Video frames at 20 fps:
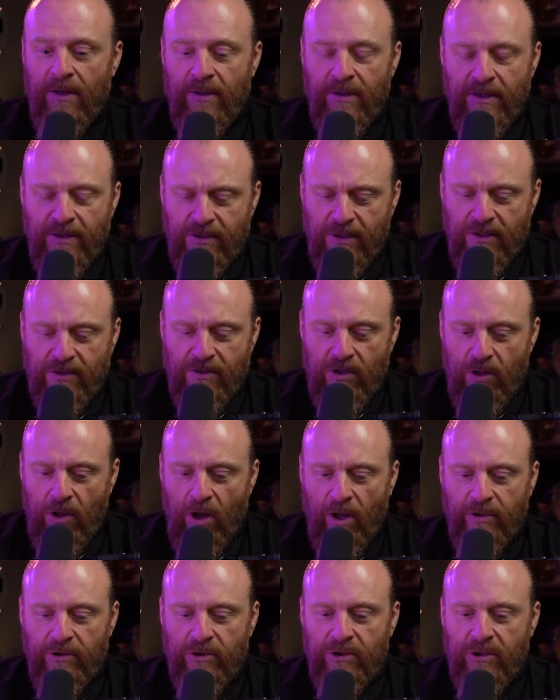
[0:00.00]
this is
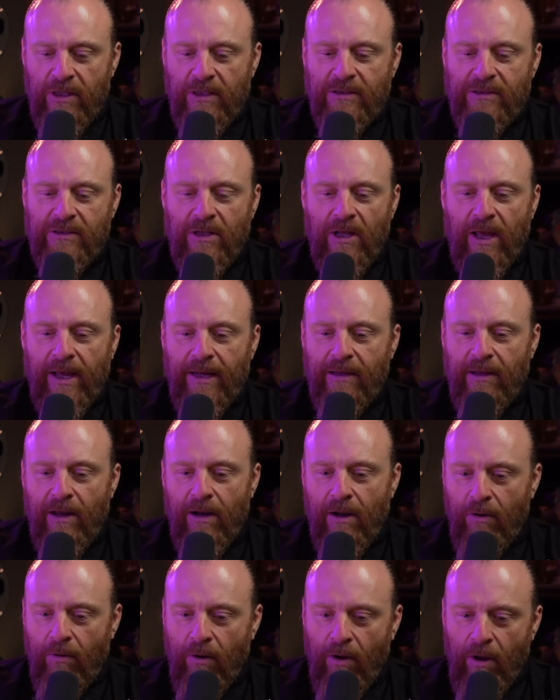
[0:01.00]
not just like you
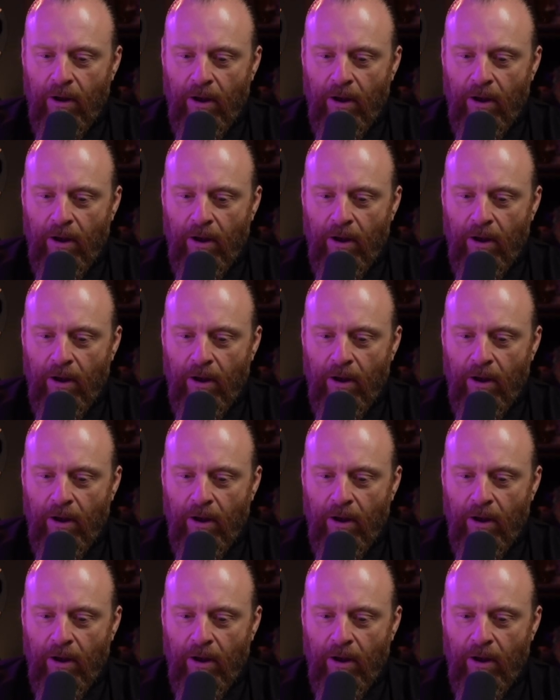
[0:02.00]
know